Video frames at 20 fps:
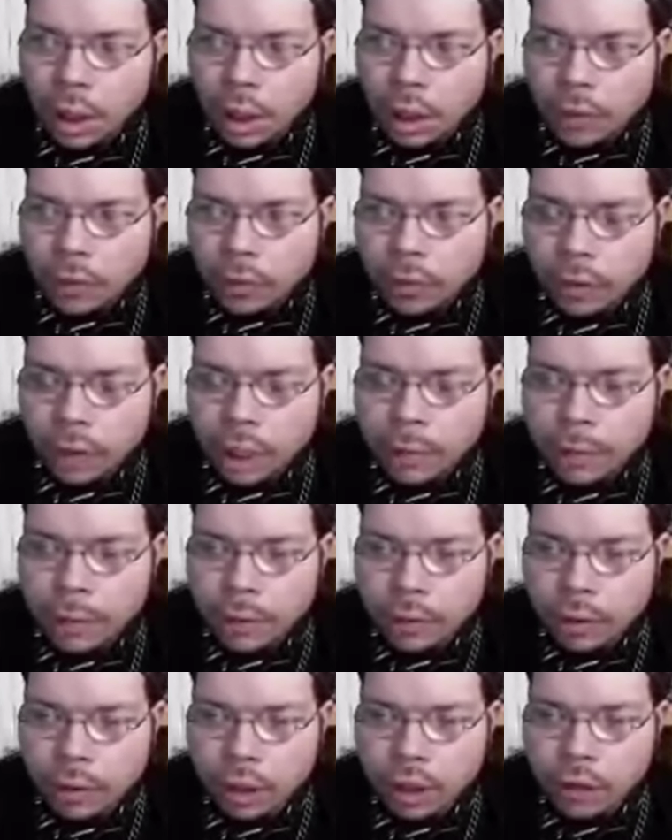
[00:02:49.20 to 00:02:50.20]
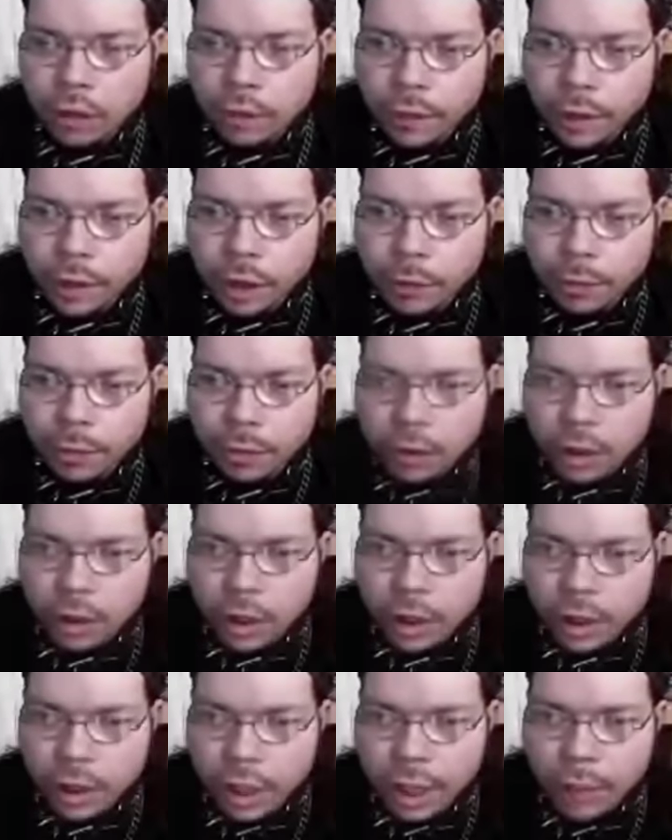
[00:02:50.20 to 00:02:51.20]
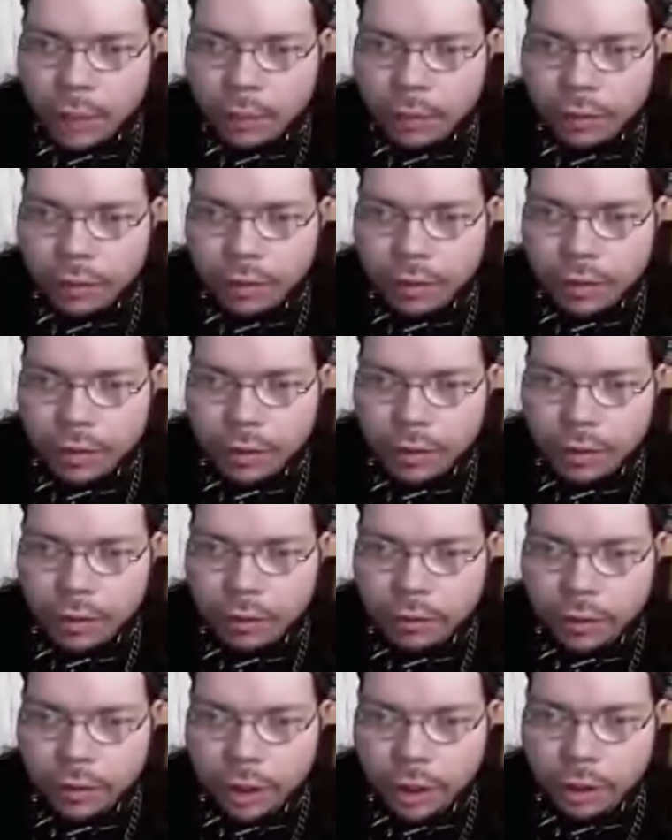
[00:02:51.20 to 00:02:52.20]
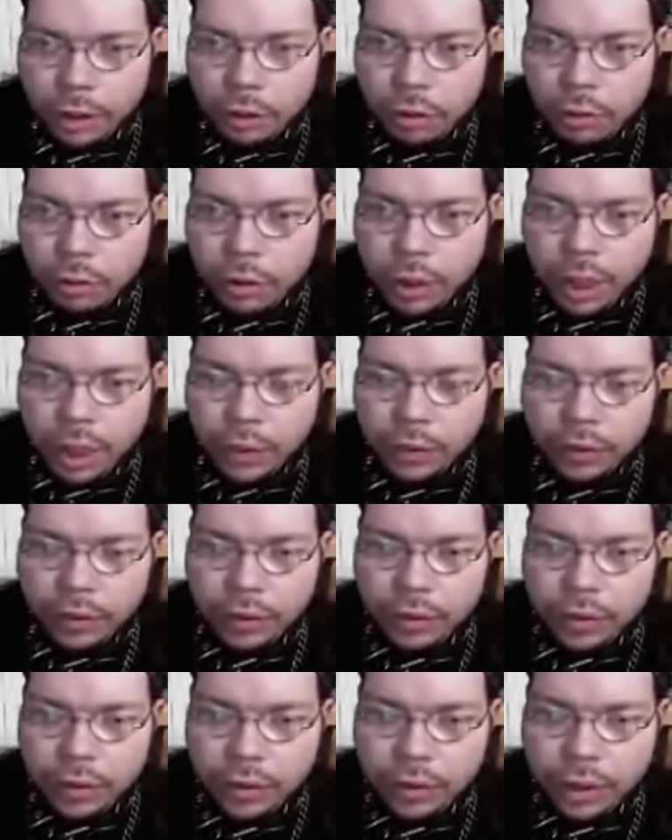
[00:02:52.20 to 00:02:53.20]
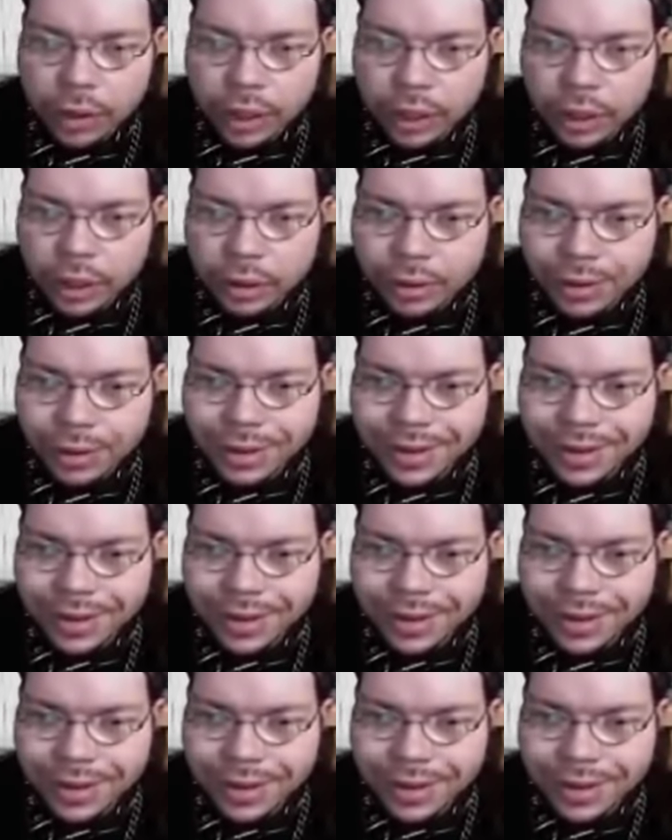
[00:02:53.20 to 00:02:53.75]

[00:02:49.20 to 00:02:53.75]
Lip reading: Don't get me wrong, Facebook. I was a little stinker when I was a little kid.